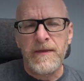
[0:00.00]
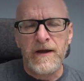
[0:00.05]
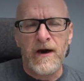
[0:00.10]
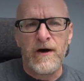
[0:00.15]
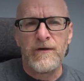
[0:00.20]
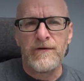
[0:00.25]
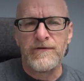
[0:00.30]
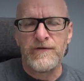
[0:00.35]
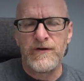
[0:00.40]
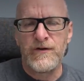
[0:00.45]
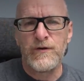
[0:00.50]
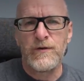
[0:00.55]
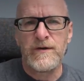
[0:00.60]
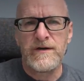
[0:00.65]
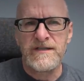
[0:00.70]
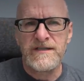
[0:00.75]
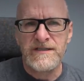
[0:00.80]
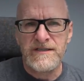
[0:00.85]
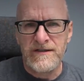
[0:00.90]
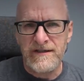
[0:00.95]
our
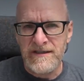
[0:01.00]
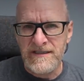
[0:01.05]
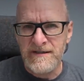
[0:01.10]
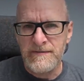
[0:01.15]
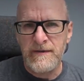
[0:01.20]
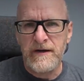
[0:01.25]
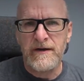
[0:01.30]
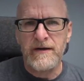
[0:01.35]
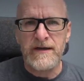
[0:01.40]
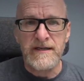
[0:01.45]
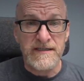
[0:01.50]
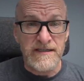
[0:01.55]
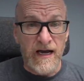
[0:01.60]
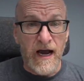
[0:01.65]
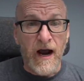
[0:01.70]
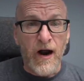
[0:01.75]
viewers to experience